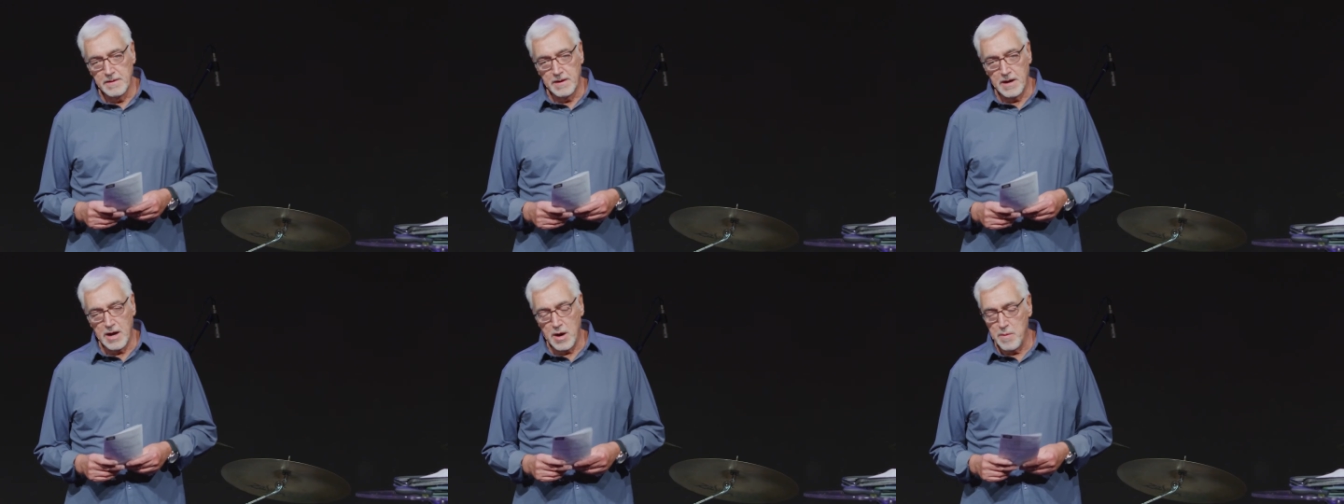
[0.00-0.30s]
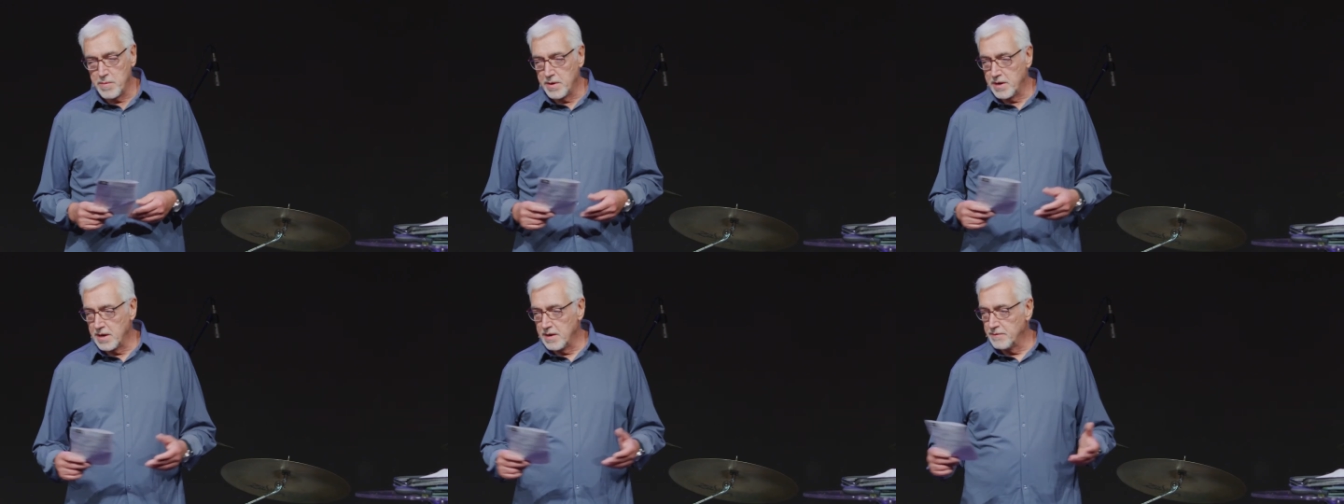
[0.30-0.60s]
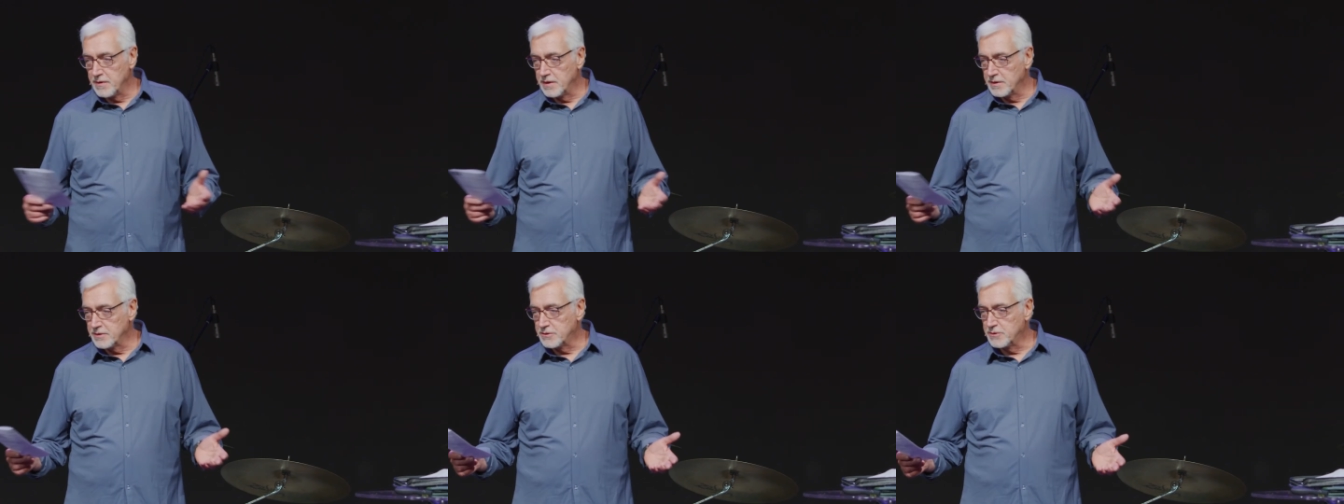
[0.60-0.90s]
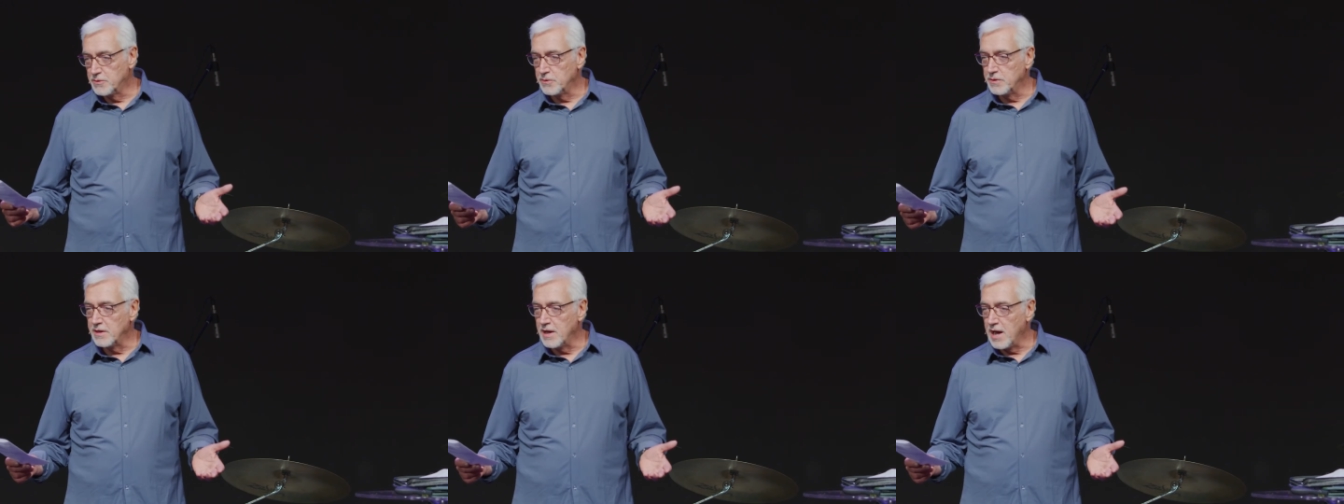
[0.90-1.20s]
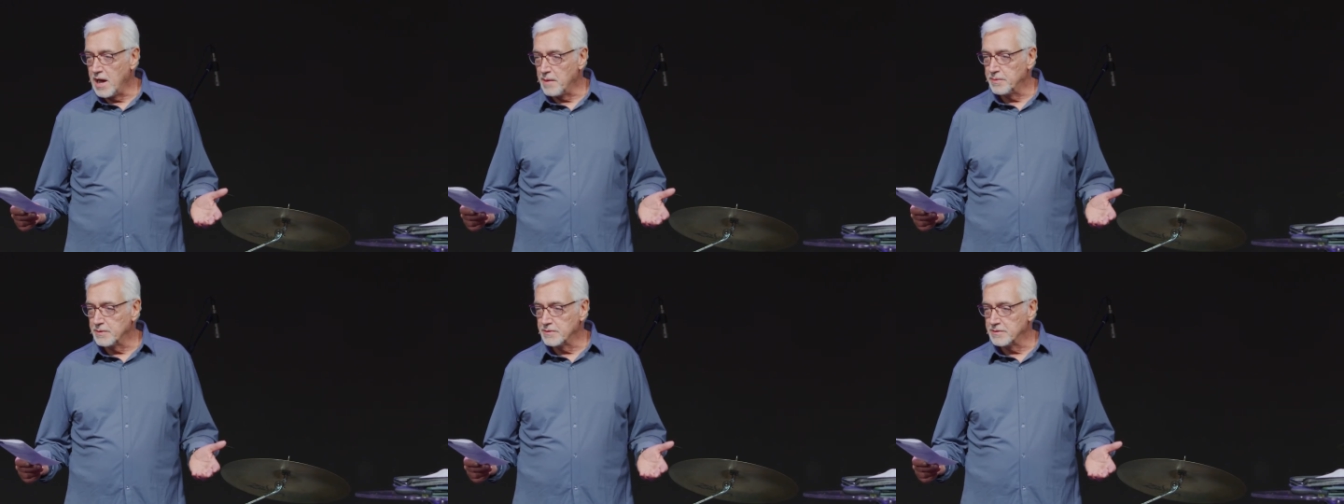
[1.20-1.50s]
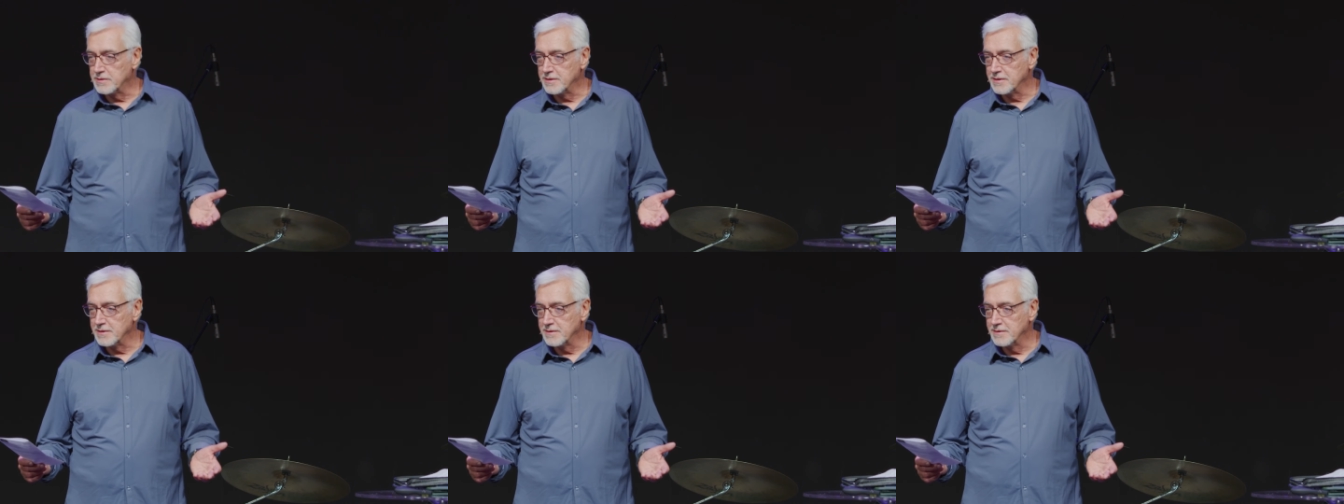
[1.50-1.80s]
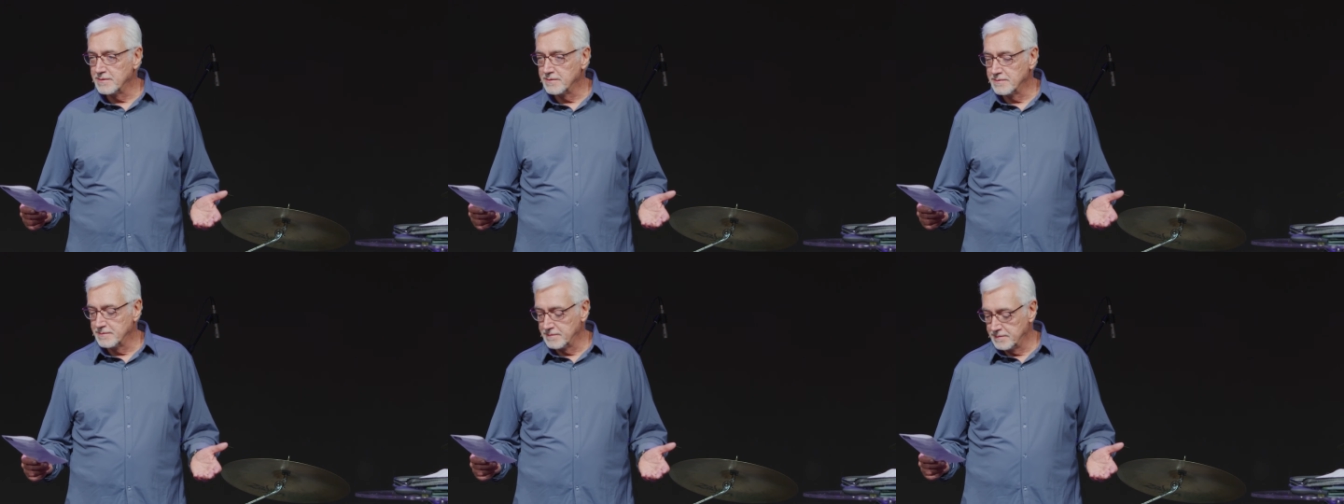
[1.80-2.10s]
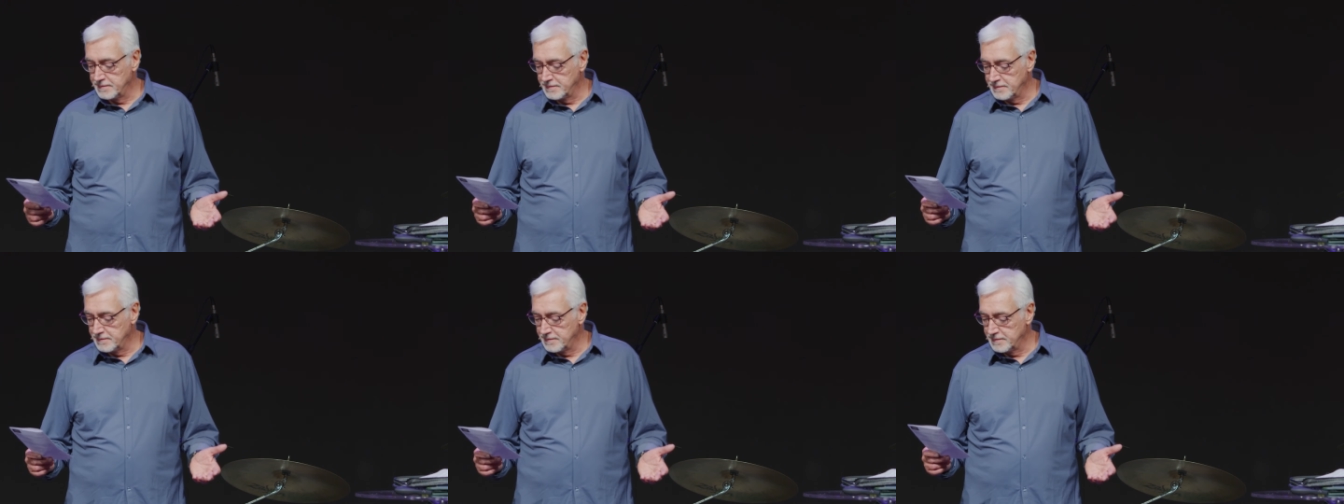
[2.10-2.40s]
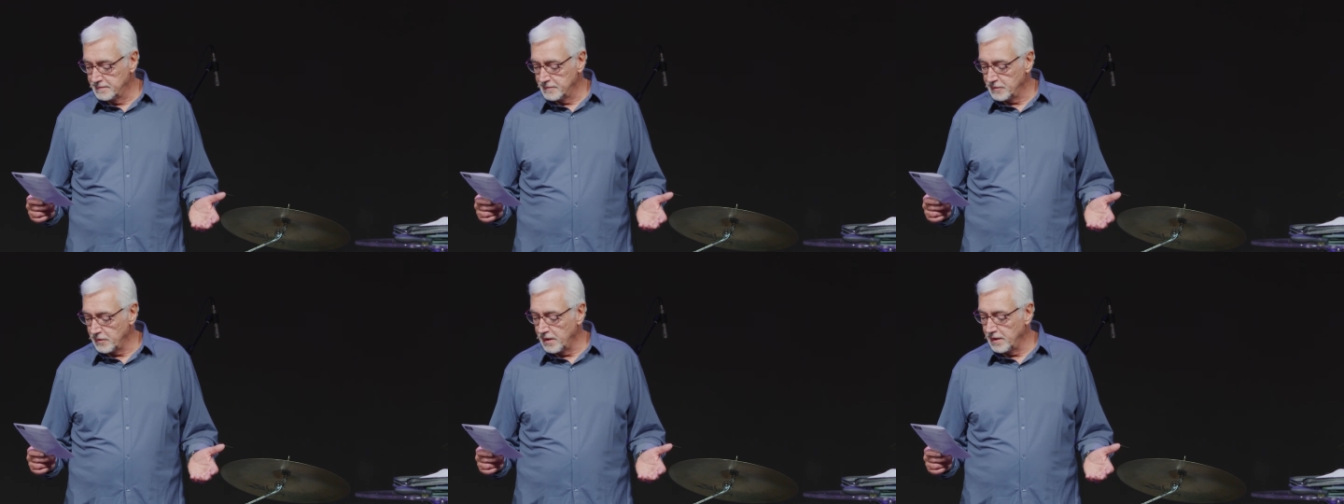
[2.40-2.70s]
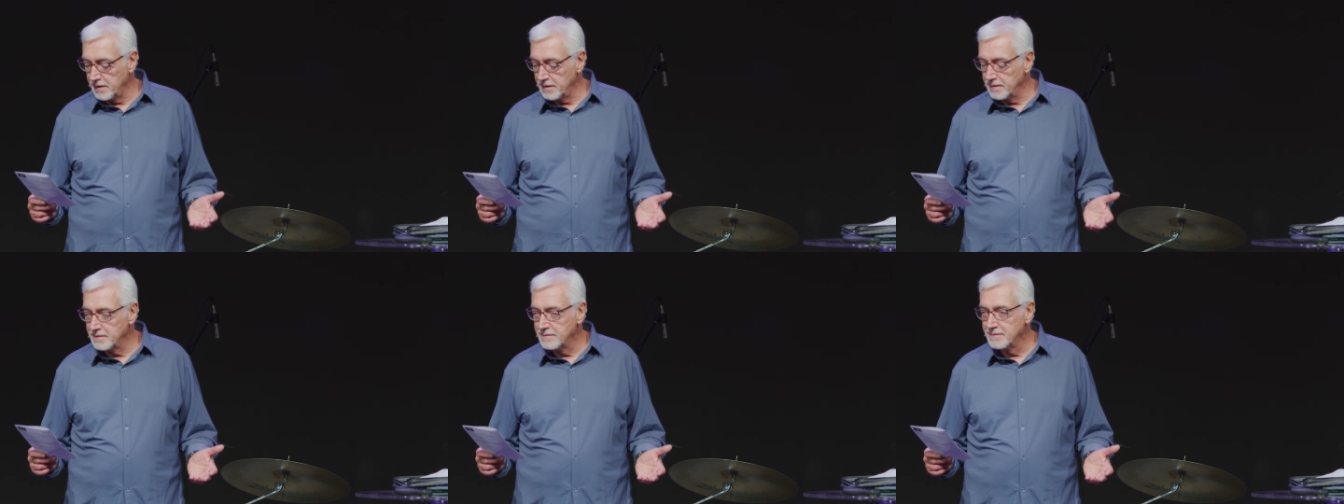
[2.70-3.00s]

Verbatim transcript: How many of us do the opposite? Right?